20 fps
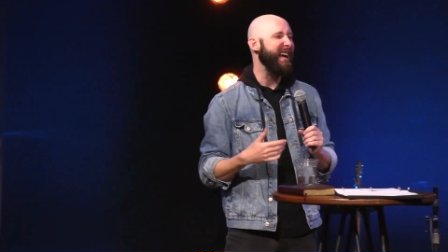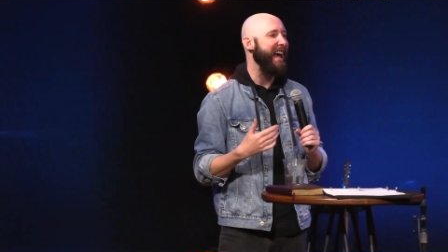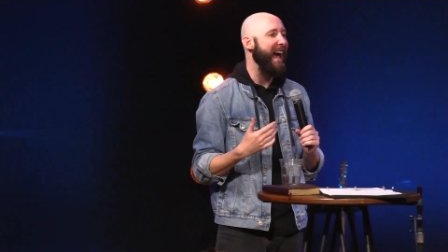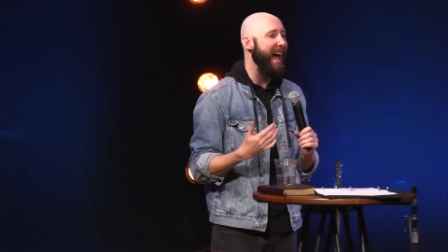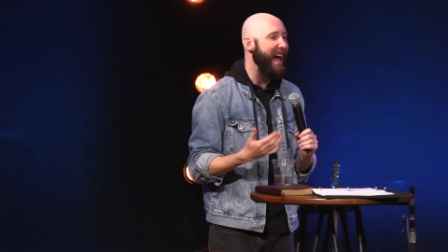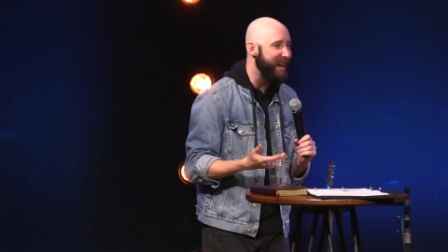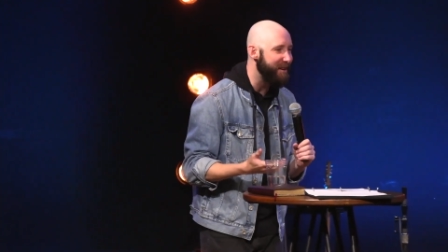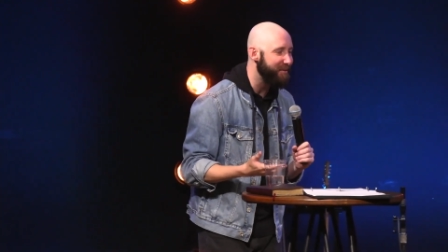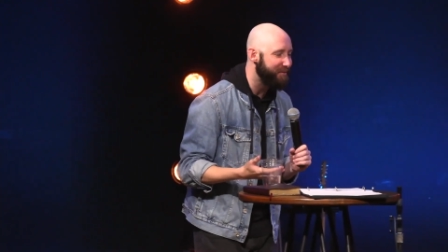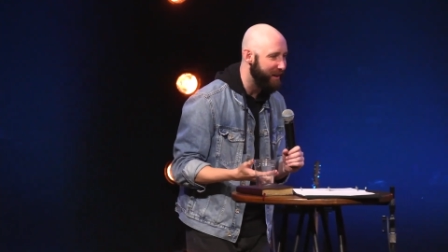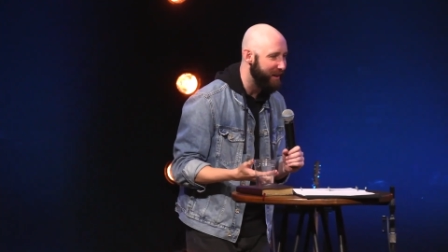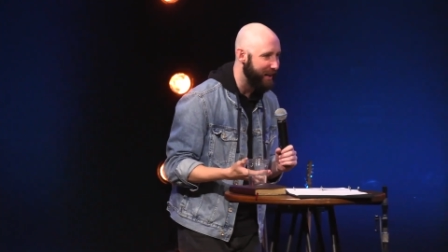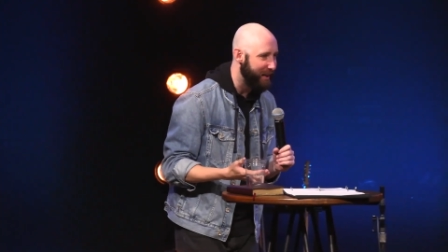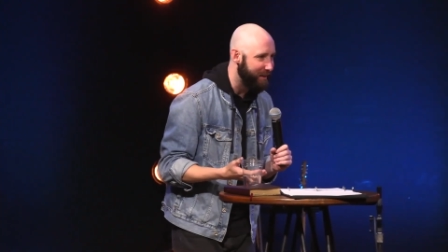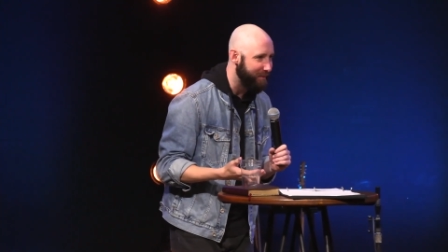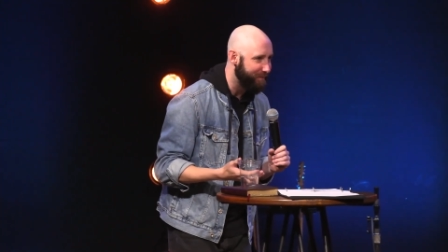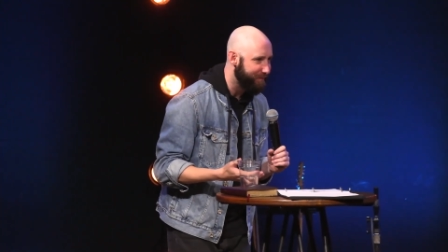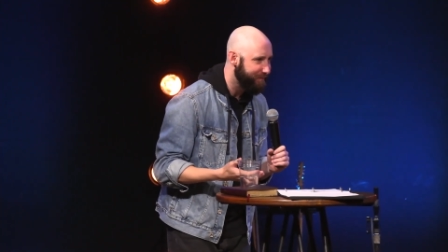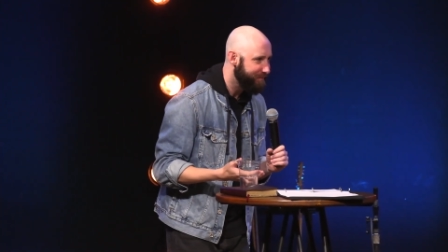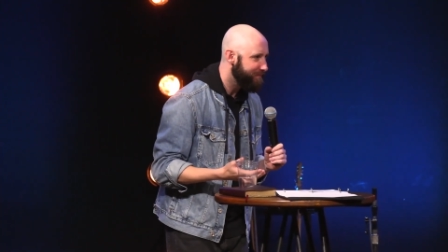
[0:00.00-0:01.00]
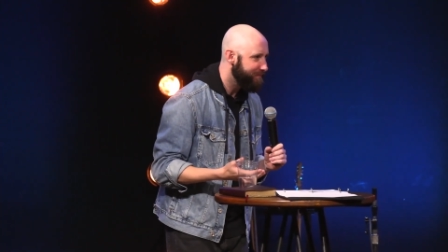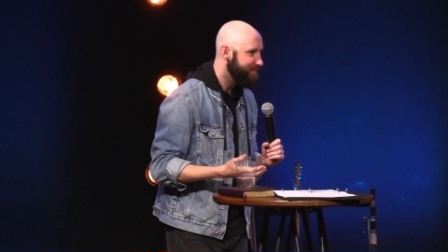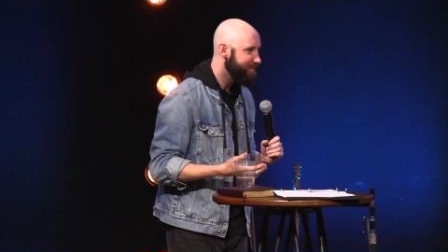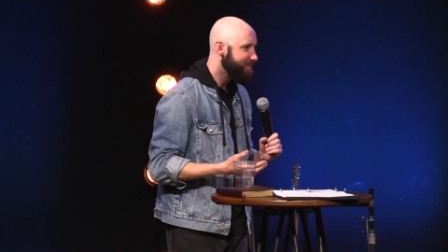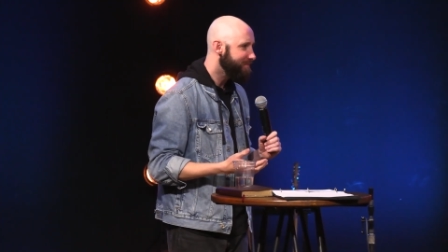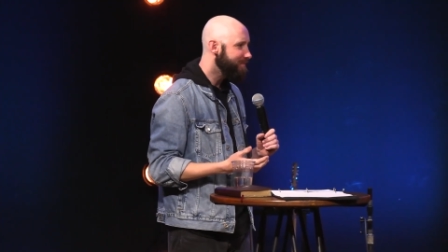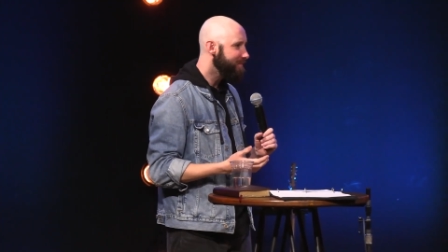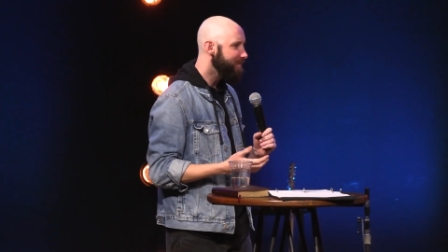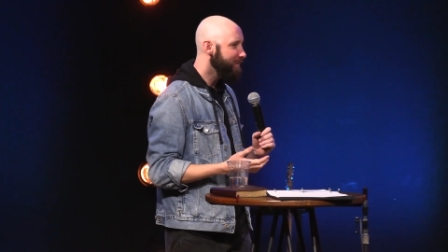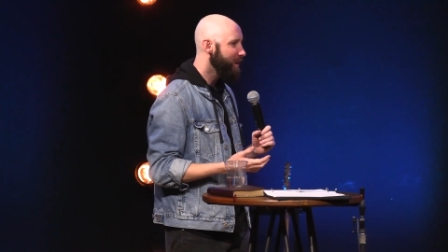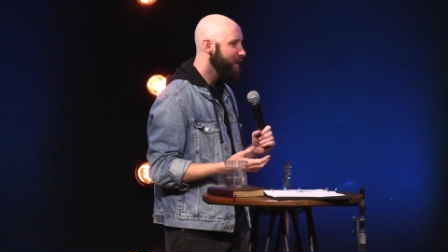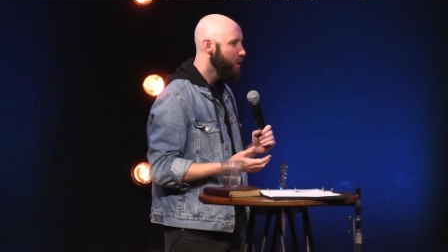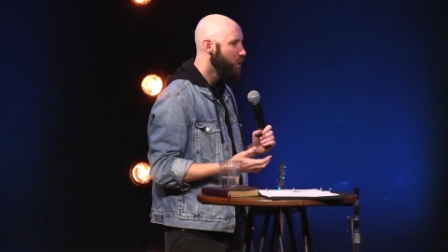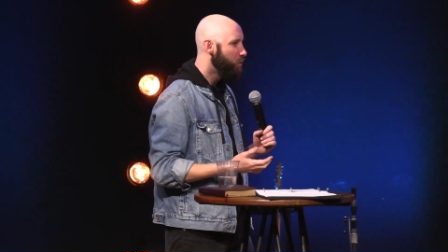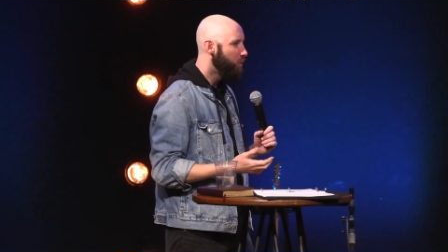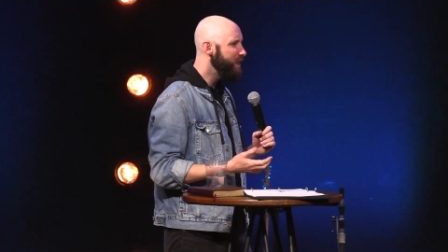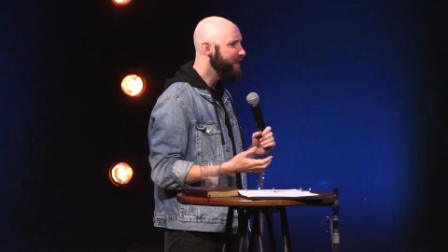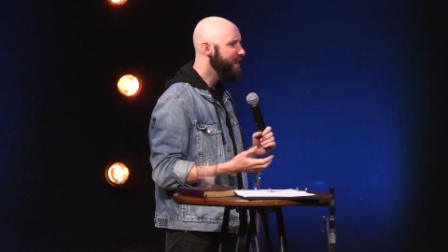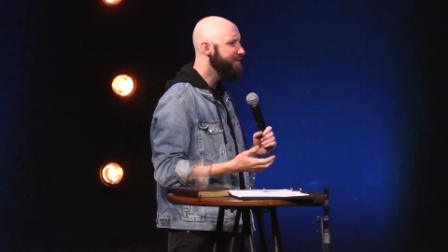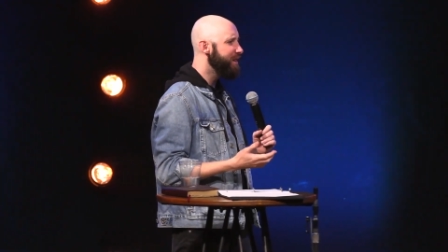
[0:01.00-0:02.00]
caving.
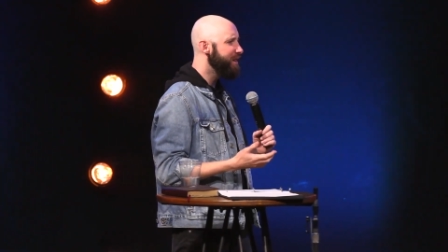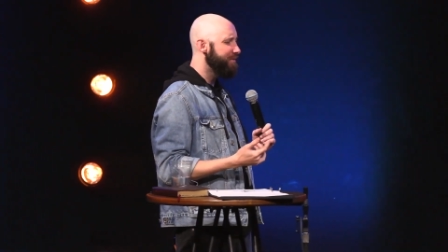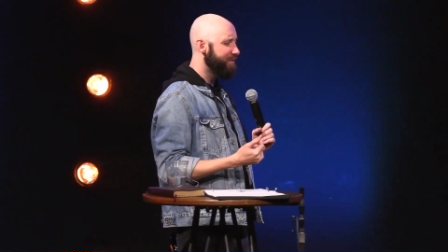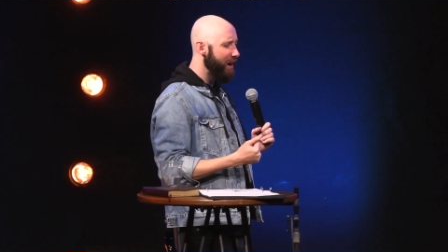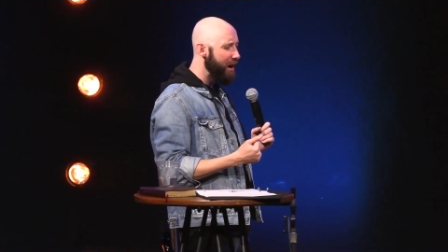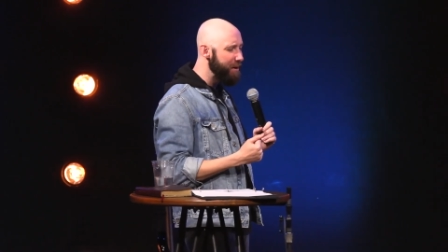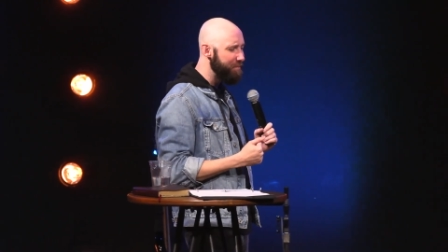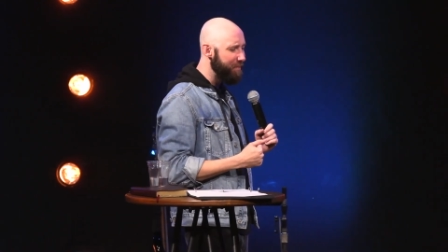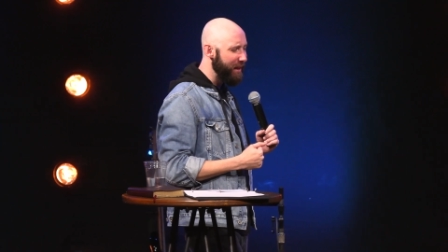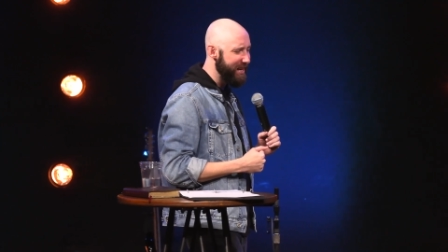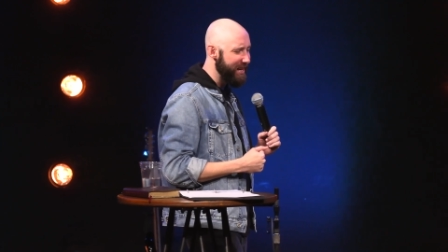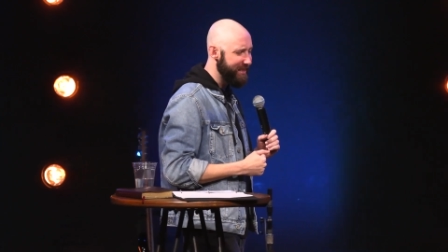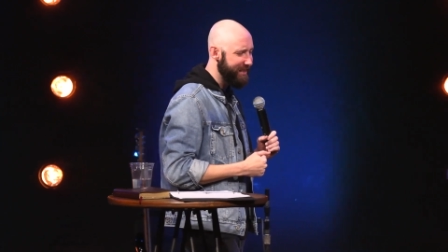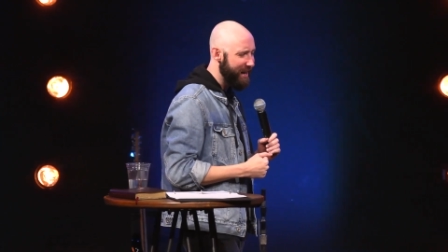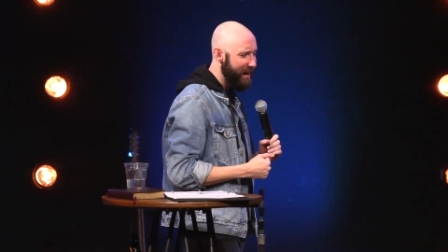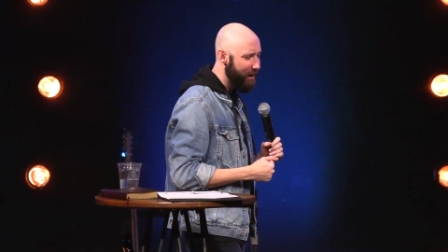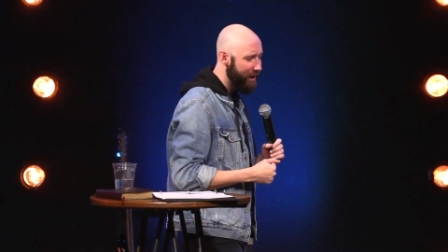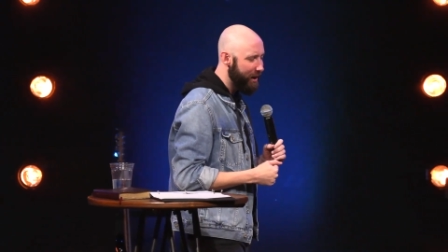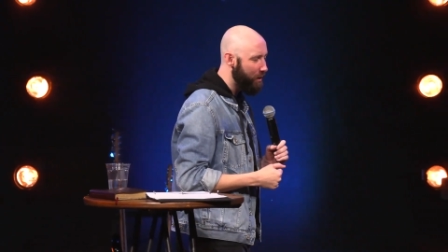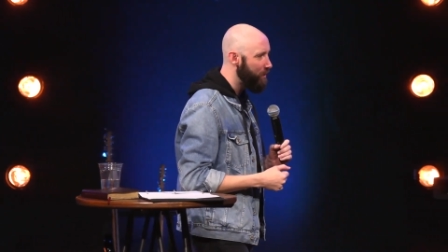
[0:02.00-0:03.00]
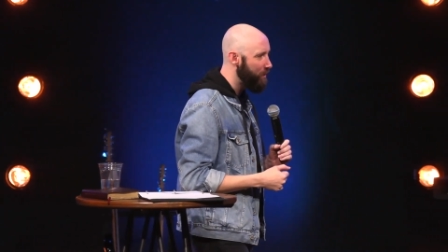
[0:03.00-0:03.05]
We live in a very blessed area.